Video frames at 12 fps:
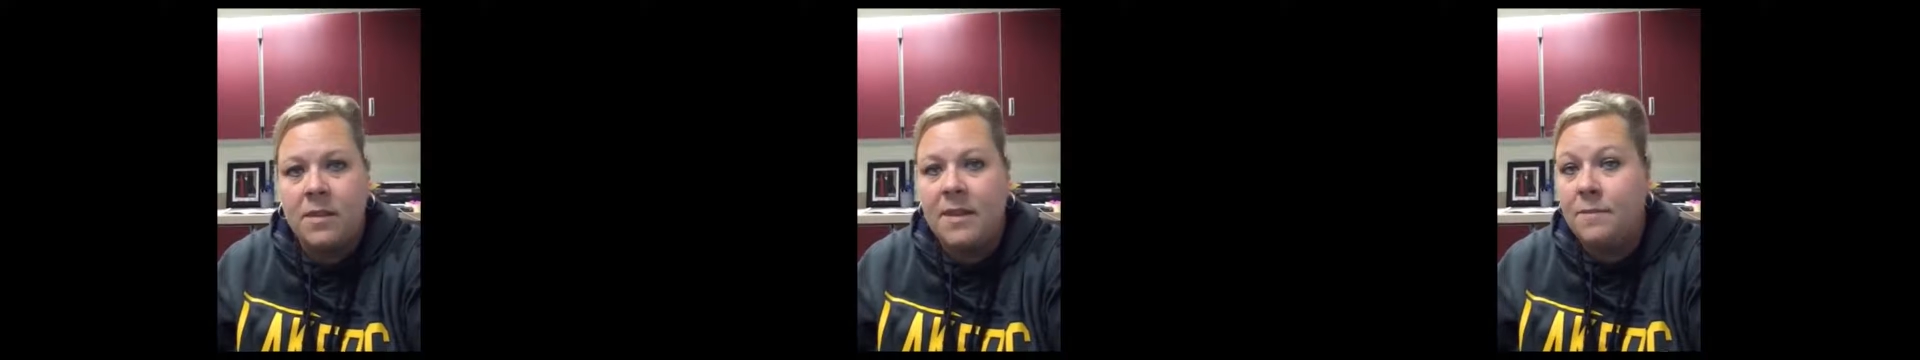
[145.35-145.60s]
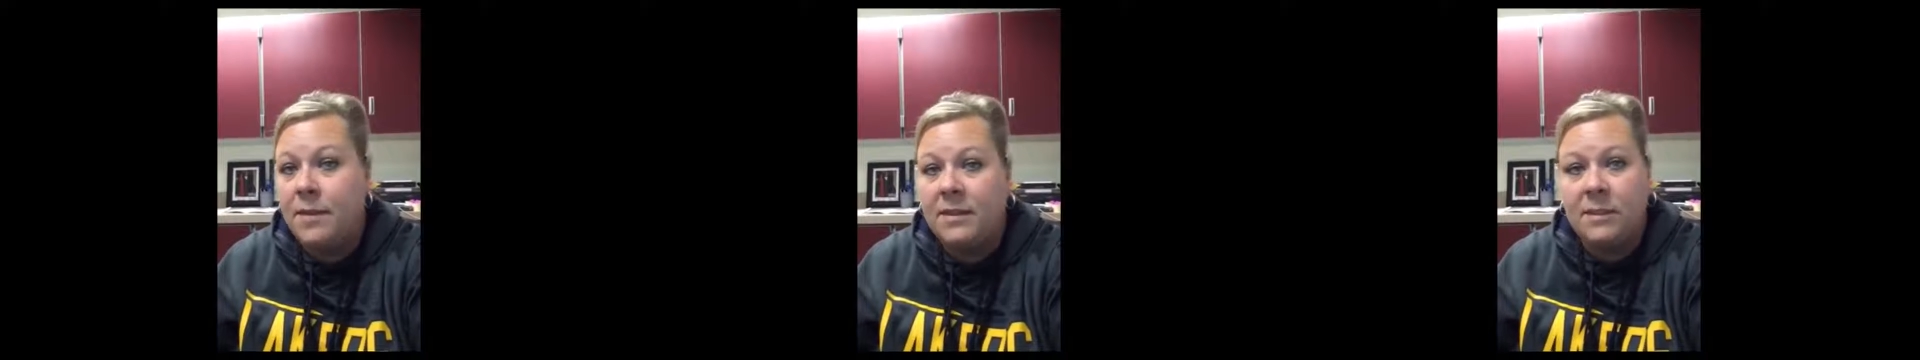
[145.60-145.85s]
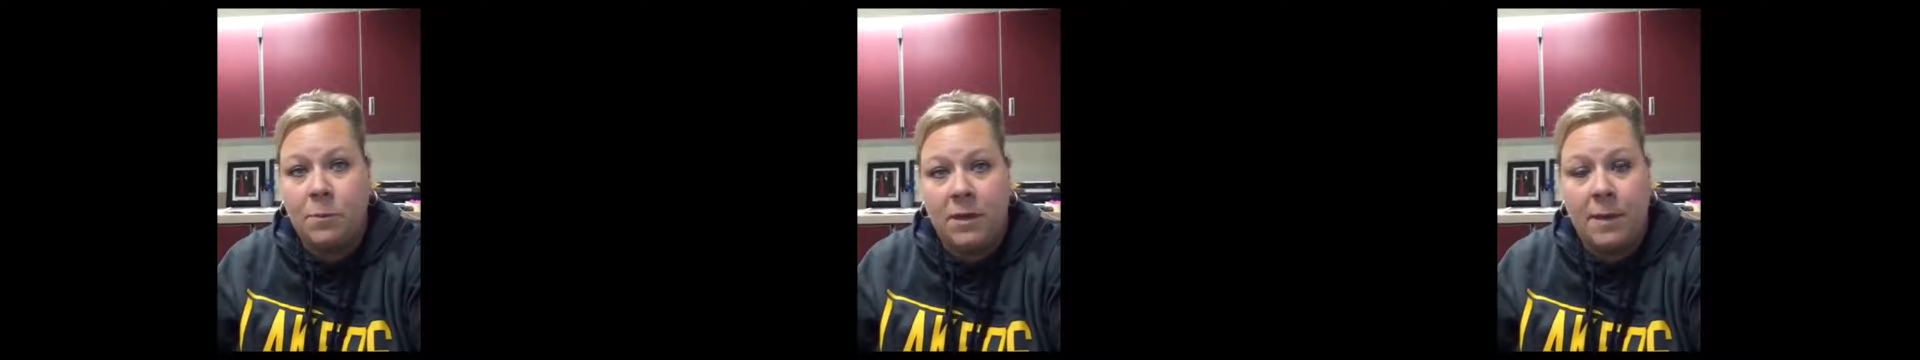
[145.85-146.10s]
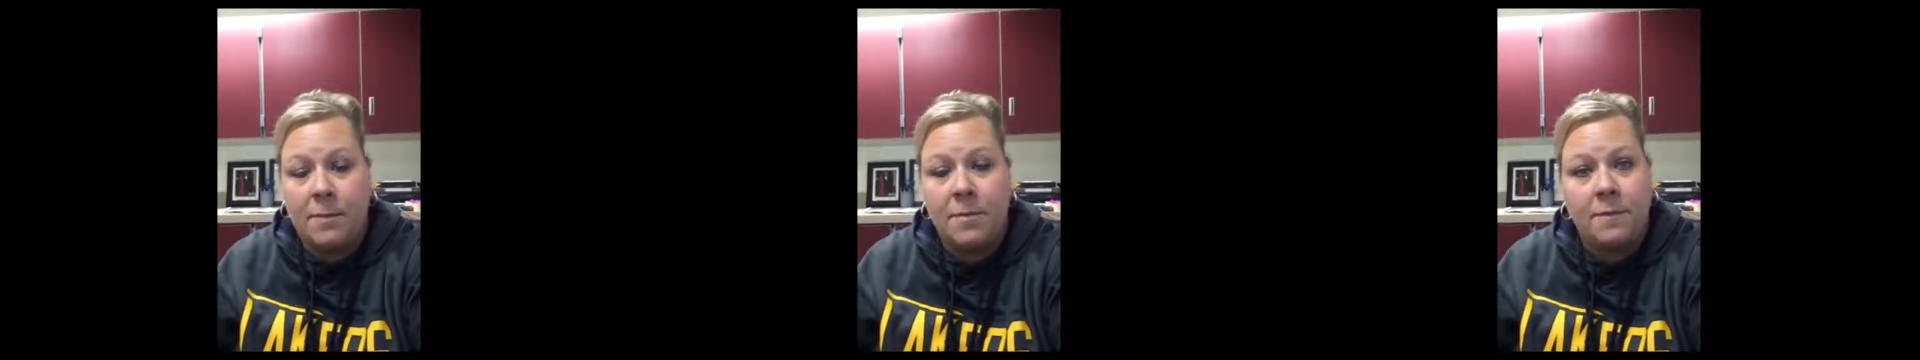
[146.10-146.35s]
They've been
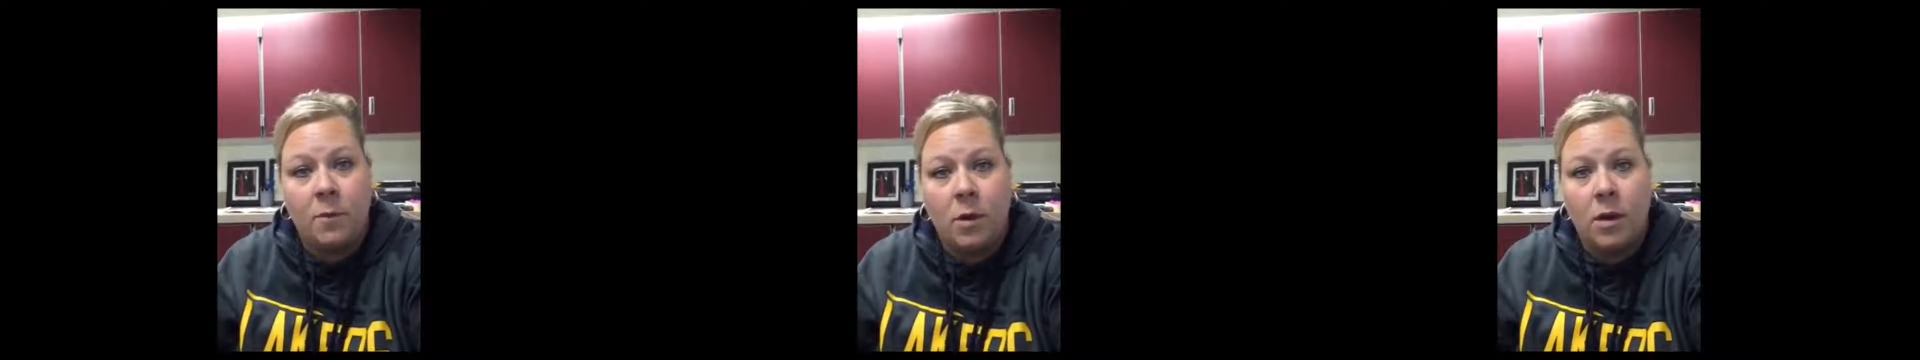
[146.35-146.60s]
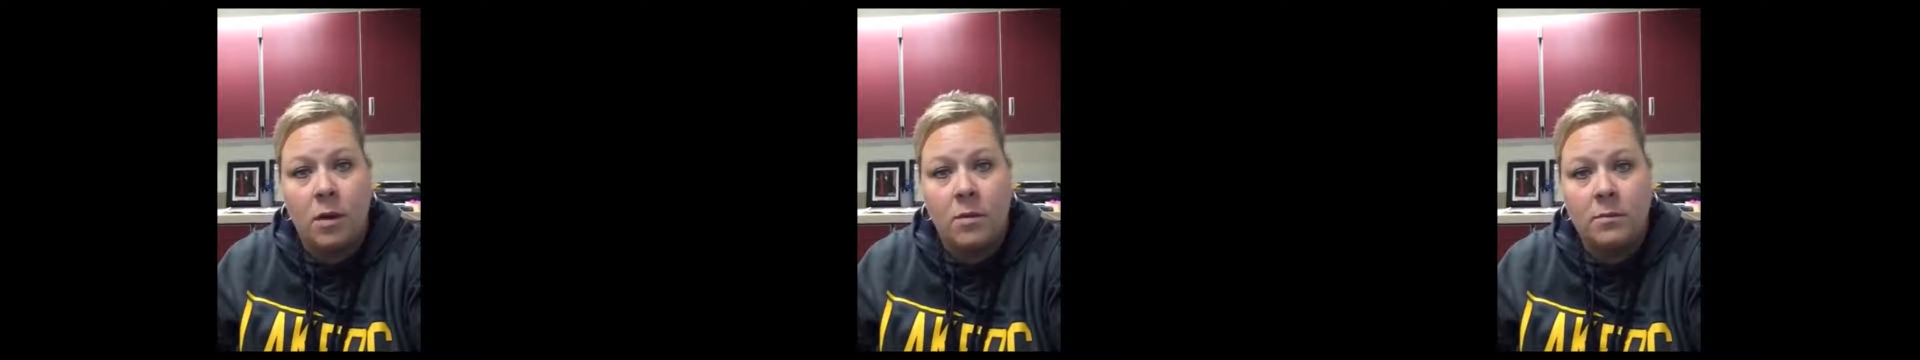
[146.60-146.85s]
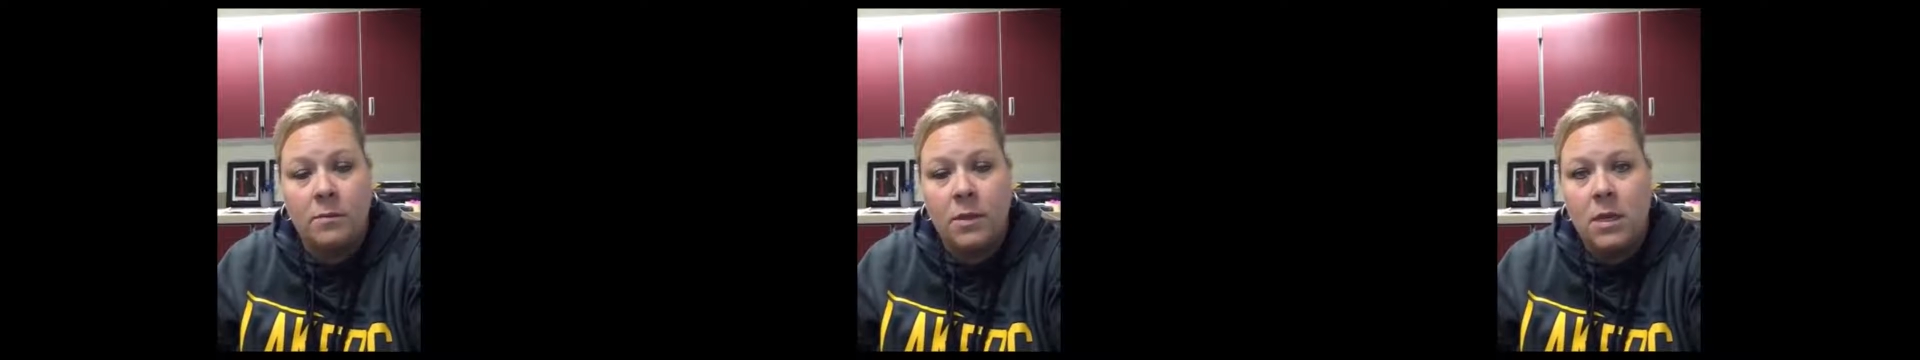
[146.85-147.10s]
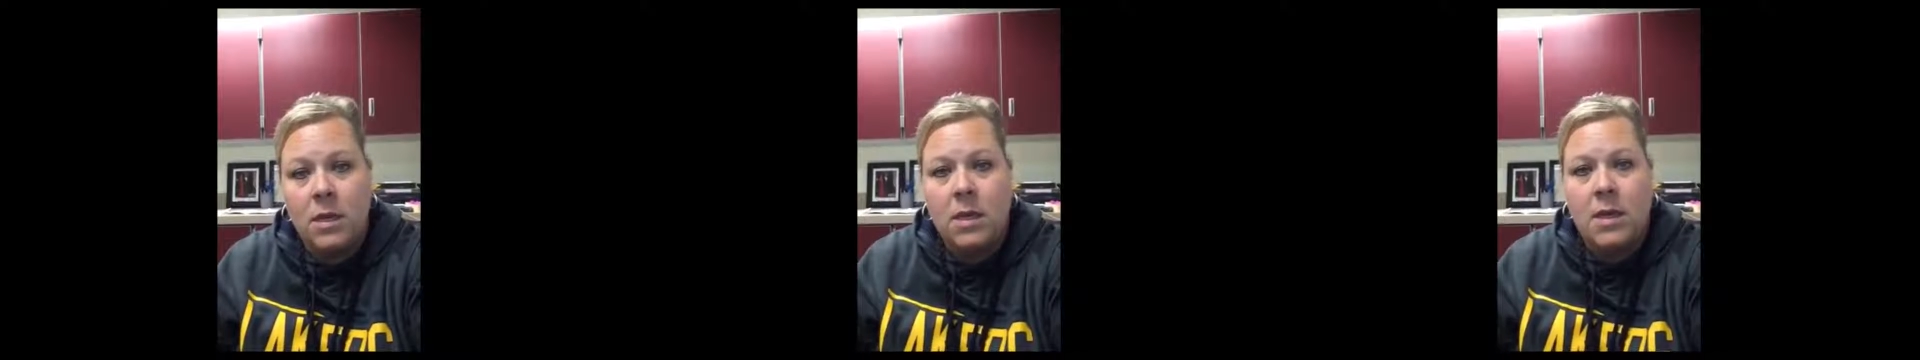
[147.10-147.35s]
split up before,
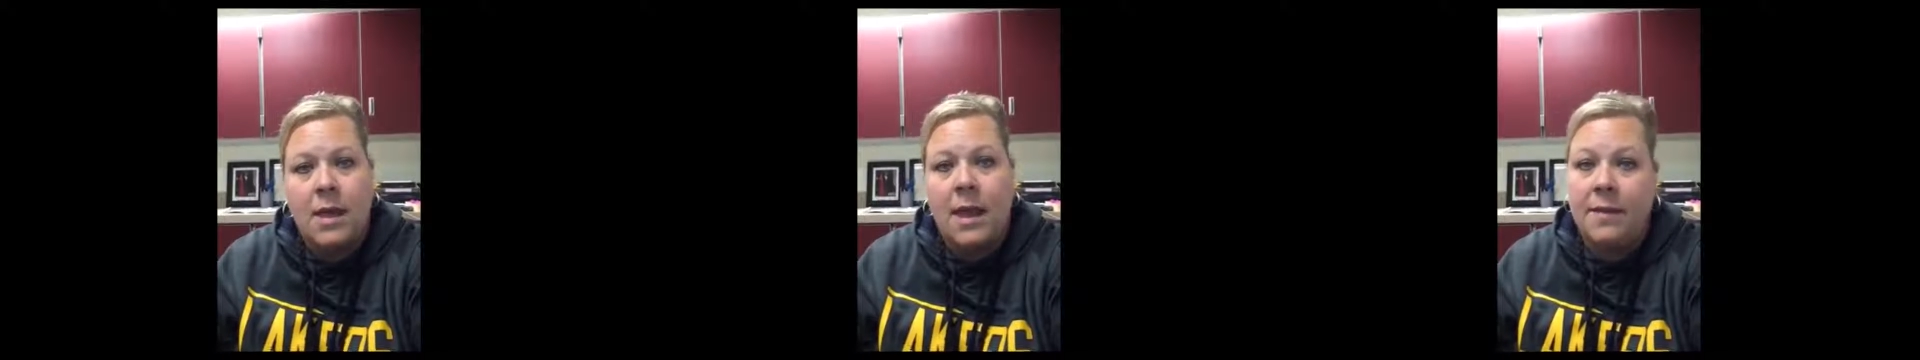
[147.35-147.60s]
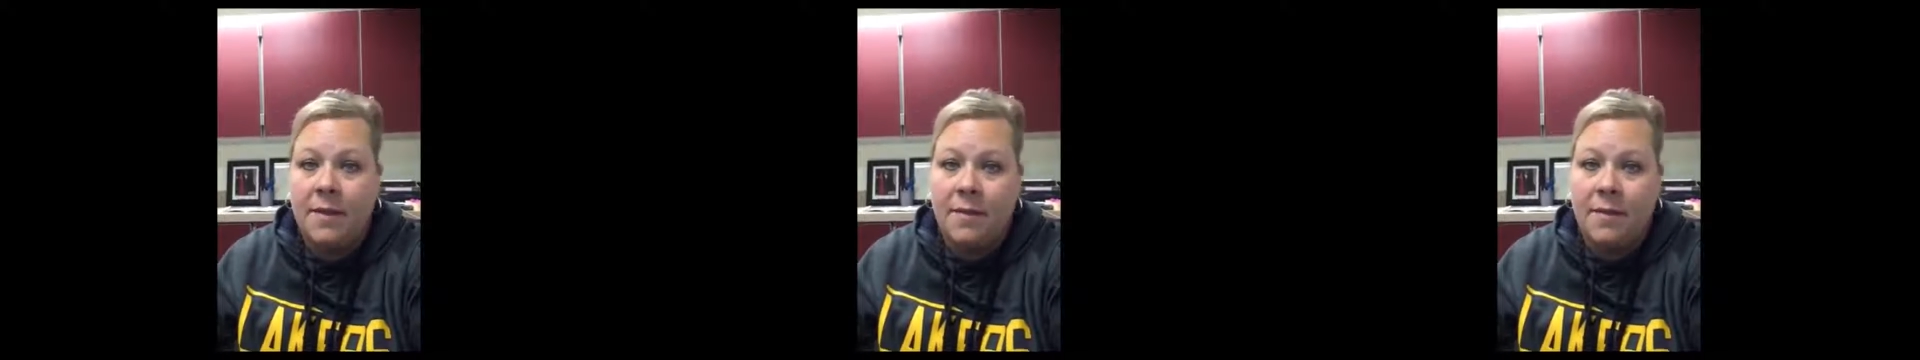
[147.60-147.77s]
and